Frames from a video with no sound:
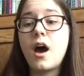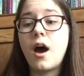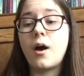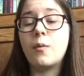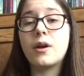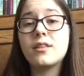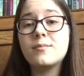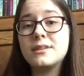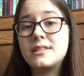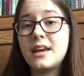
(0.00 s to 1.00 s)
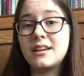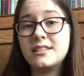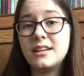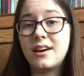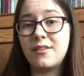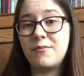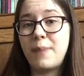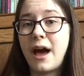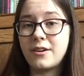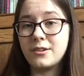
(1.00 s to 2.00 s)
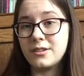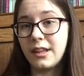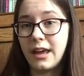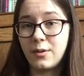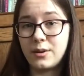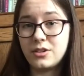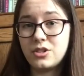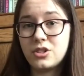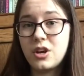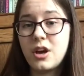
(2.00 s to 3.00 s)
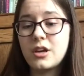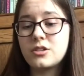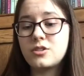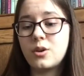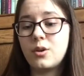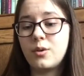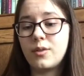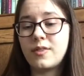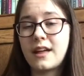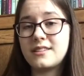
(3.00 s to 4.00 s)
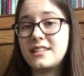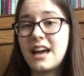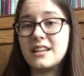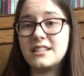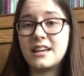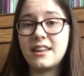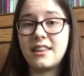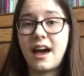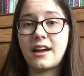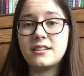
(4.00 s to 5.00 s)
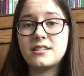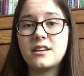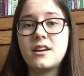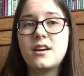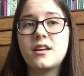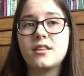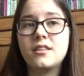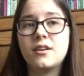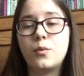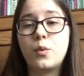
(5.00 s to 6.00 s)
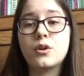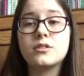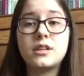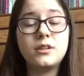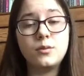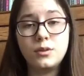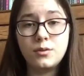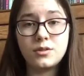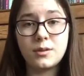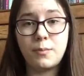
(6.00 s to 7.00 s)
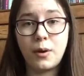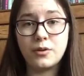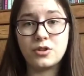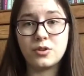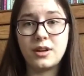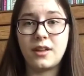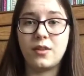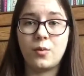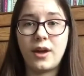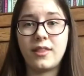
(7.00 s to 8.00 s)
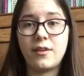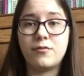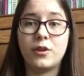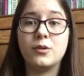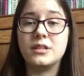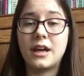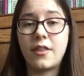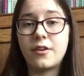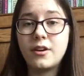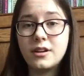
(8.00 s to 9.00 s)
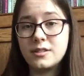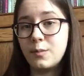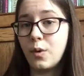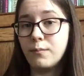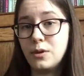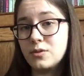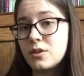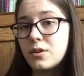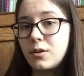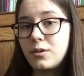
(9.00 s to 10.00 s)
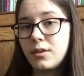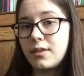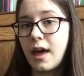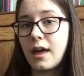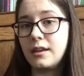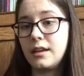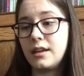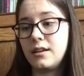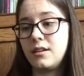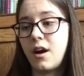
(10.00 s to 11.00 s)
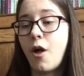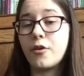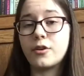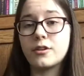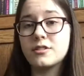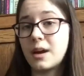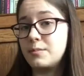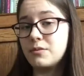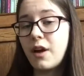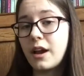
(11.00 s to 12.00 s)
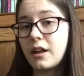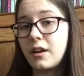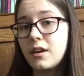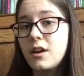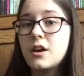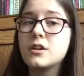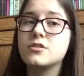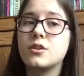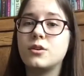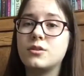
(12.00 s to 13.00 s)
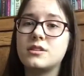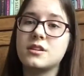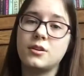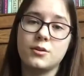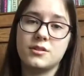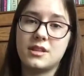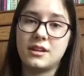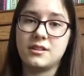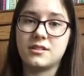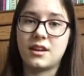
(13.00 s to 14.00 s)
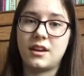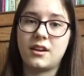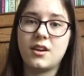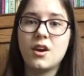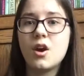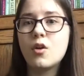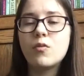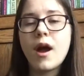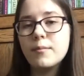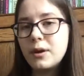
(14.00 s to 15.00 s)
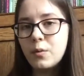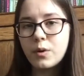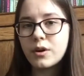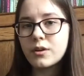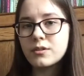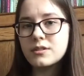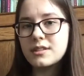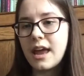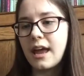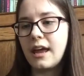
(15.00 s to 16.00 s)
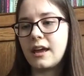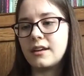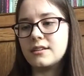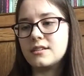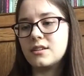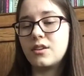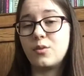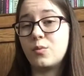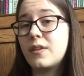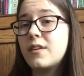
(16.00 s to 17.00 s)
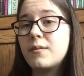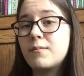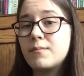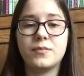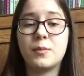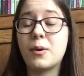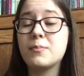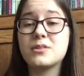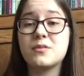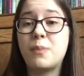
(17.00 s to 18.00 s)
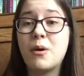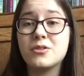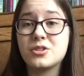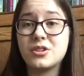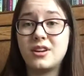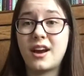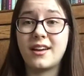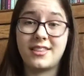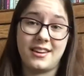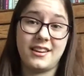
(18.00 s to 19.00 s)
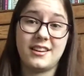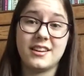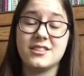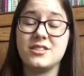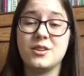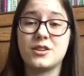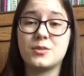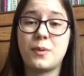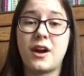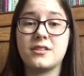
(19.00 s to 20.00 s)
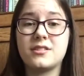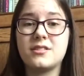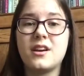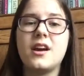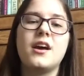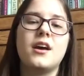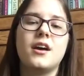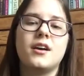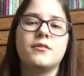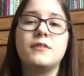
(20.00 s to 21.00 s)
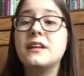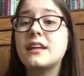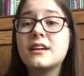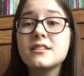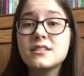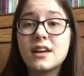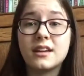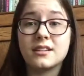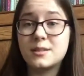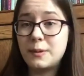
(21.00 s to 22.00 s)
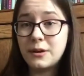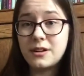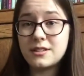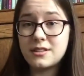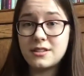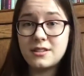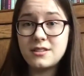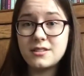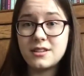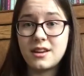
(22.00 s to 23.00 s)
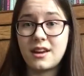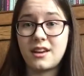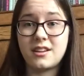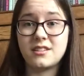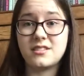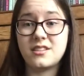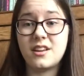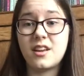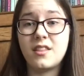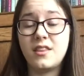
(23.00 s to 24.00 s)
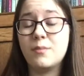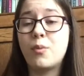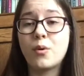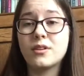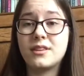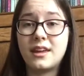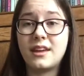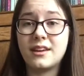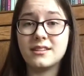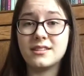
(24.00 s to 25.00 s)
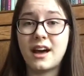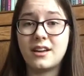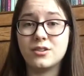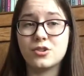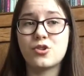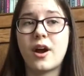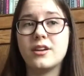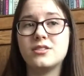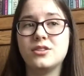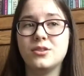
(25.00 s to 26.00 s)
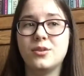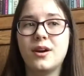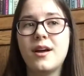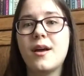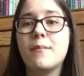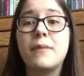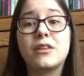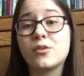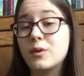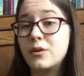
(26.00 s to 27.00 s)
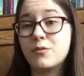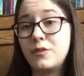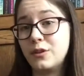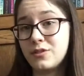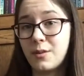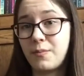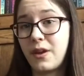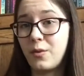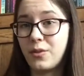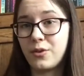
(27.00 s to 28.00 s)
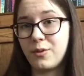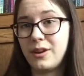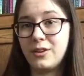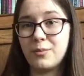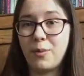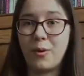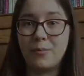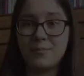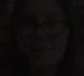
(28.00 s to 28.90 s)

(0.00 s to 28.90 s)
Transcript: One of them is the idea of patterned language. So that's the idea that the words that you use in poetry and the way they flow together is more musical than in other types of writing. So this includes things like rhyming words and the rhythm. The purpose of poetry, I think, is to express feelings and experiences, and the important thing is that you're trying to make the reader feel something when they're reading your poem.